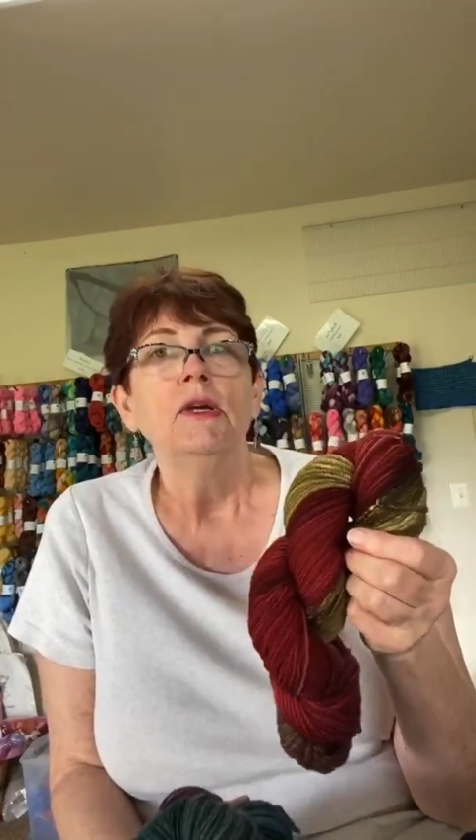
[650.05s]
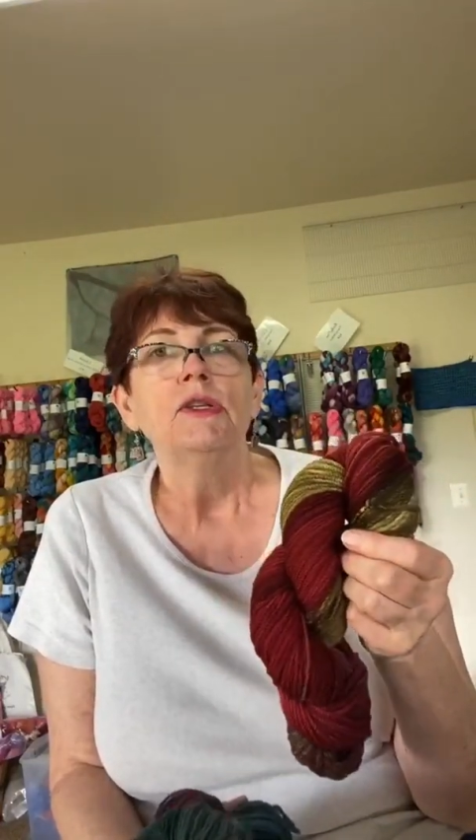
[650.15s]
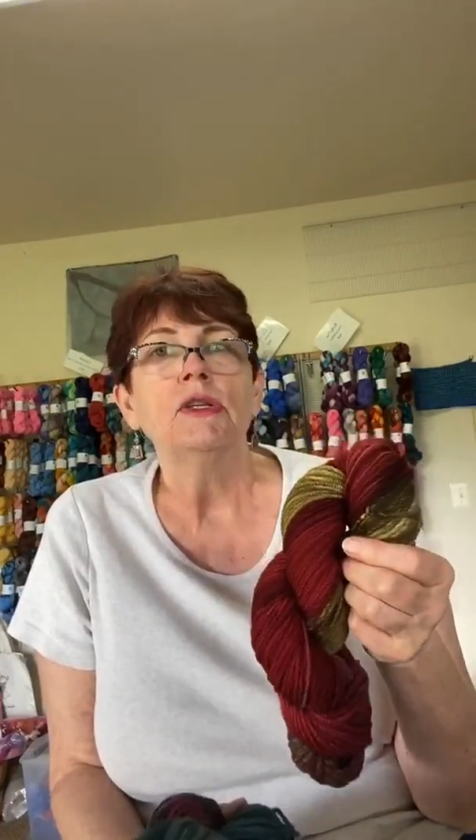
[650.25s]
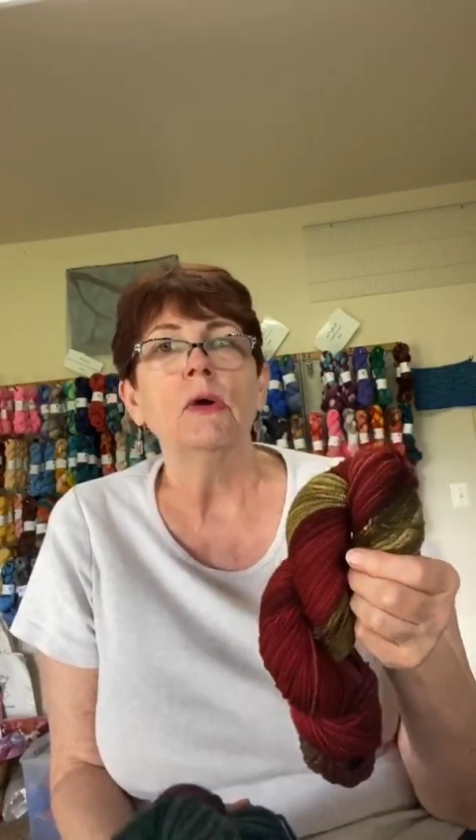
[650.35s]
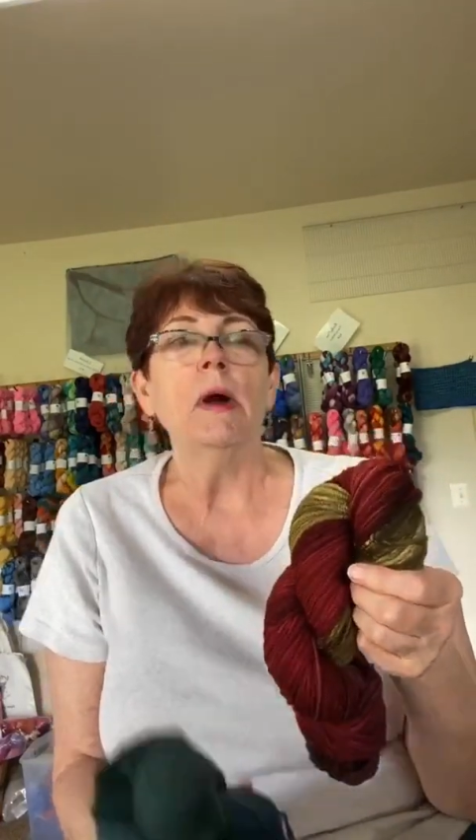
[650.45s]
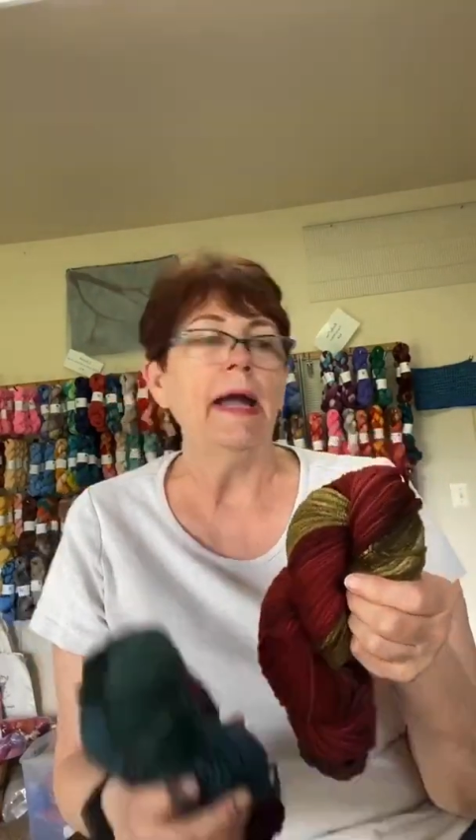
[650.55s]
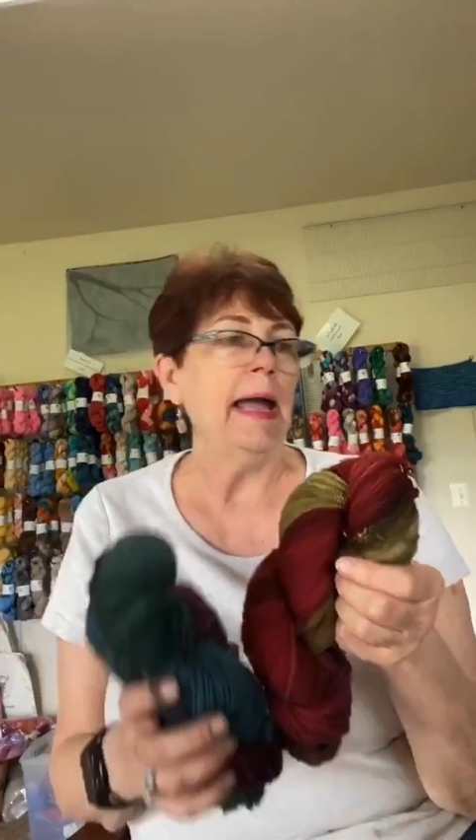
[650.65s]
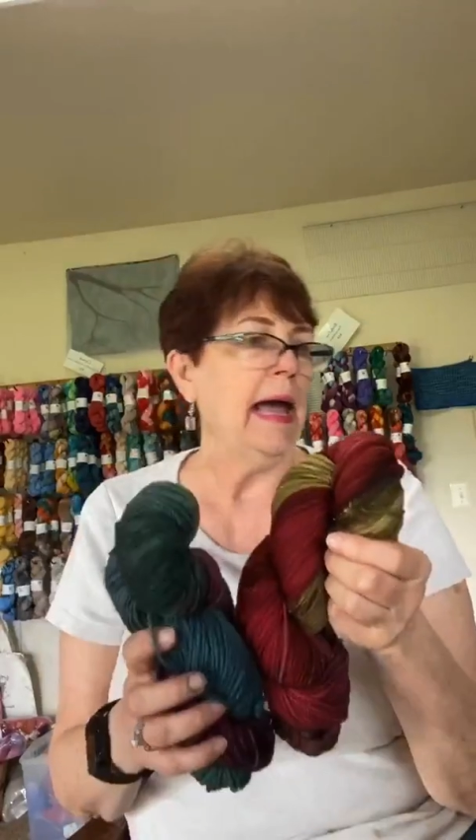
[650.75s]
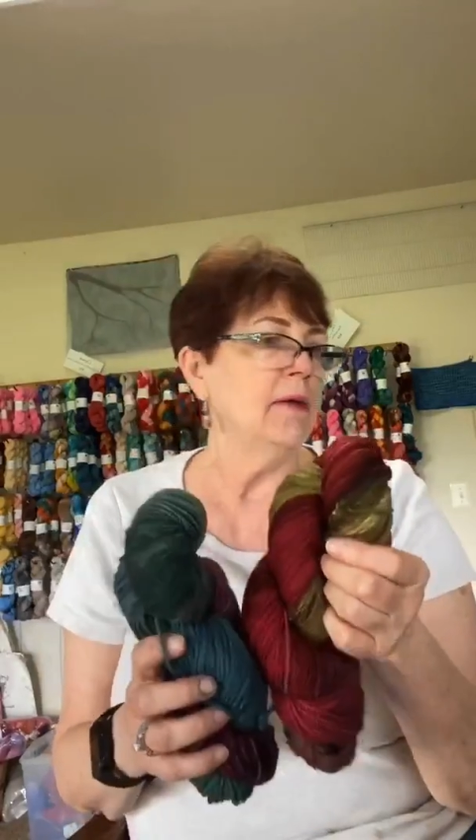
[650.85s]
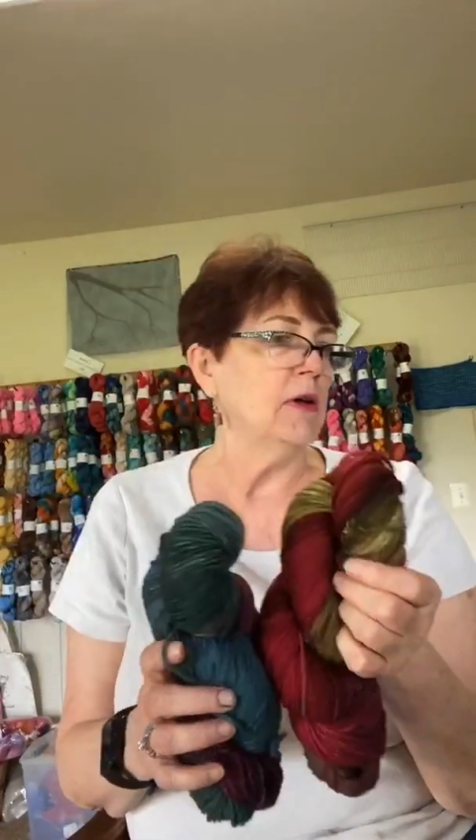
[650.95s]
So I
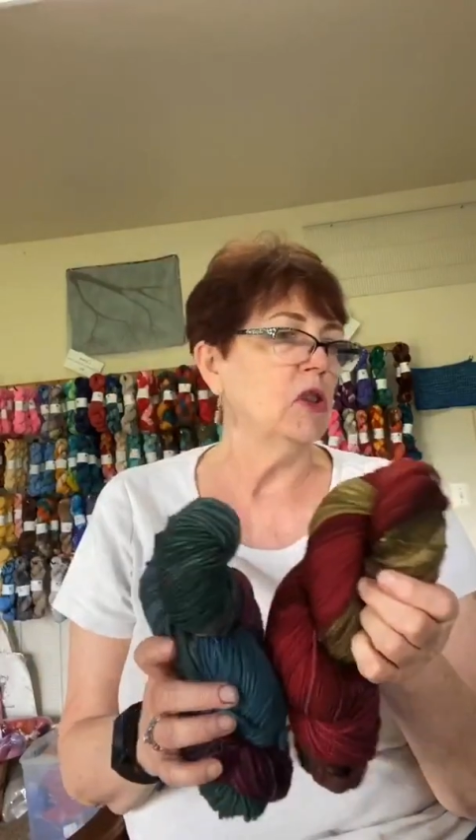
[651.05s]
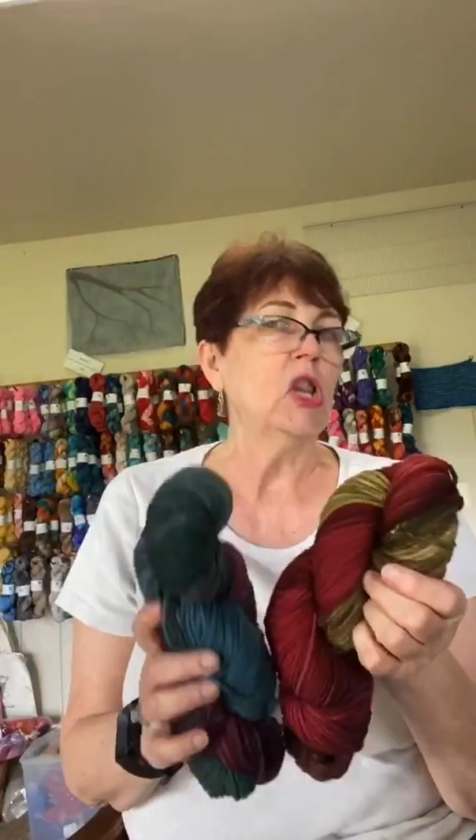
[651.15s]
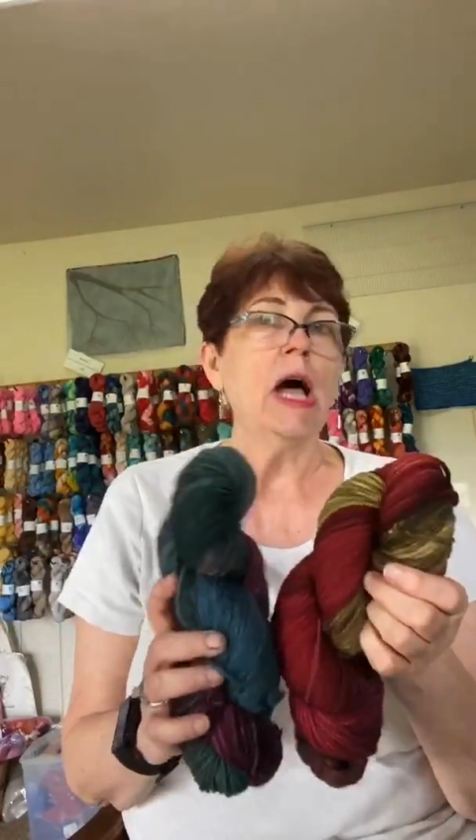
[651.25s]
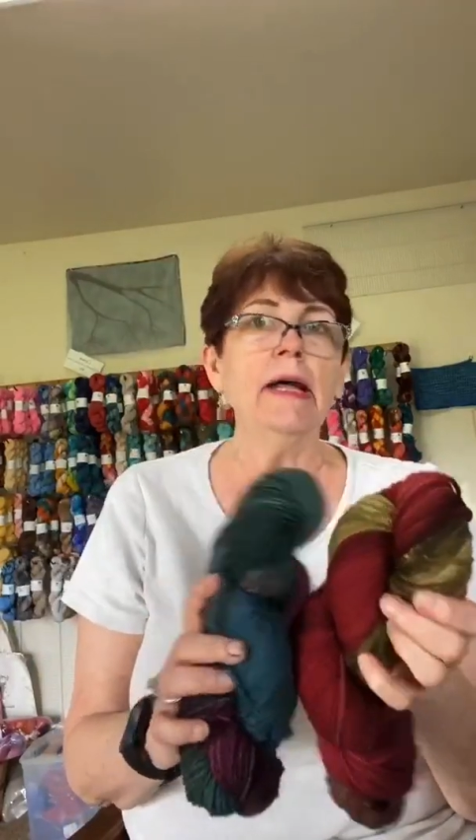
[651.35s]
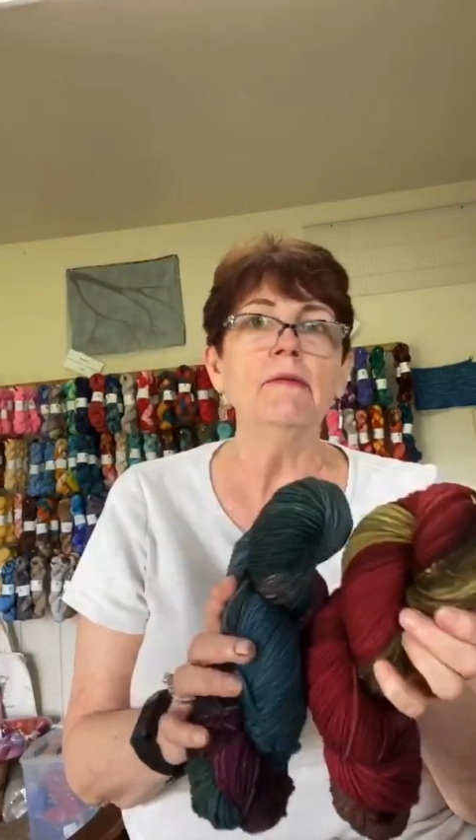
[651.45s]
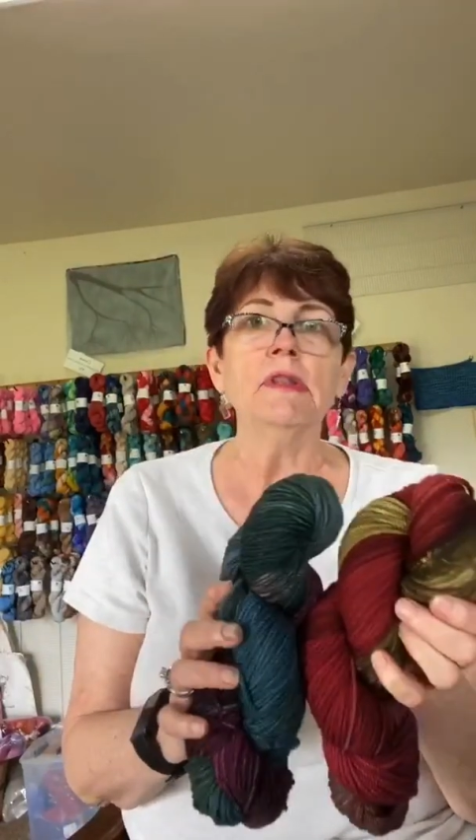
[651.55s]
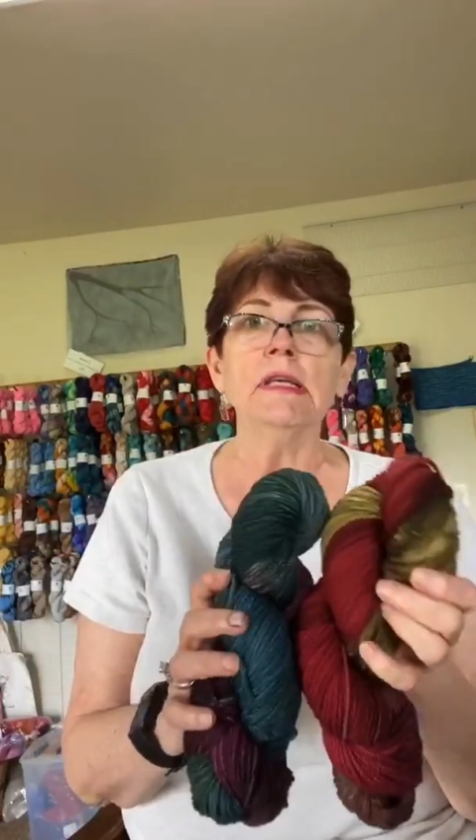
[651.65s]
have a lot of